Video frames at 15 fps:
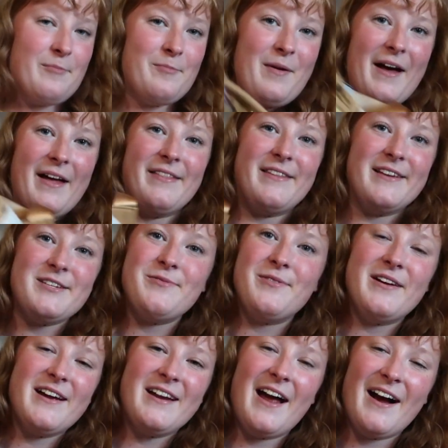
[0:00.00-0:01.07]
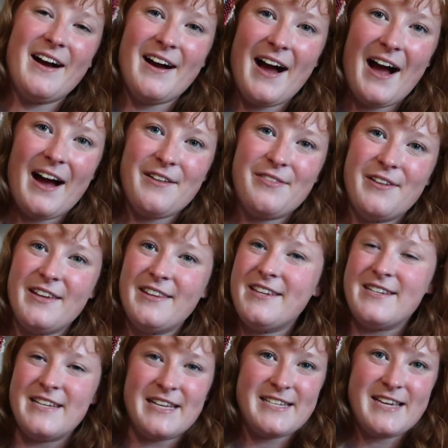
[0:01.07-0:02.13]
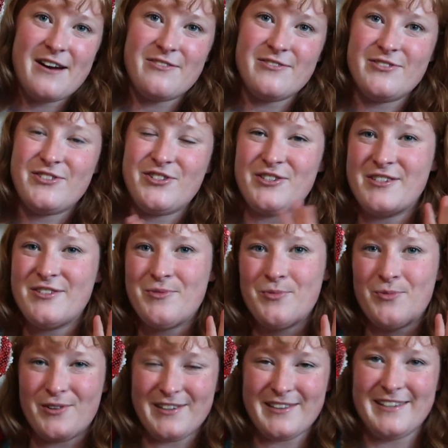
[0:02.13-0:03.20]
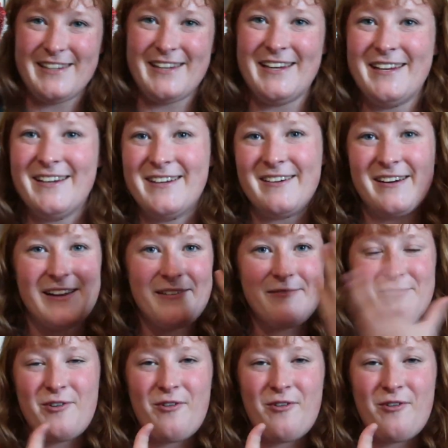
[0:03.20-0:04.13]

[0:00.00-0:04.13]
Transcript: but this one i think the details just really like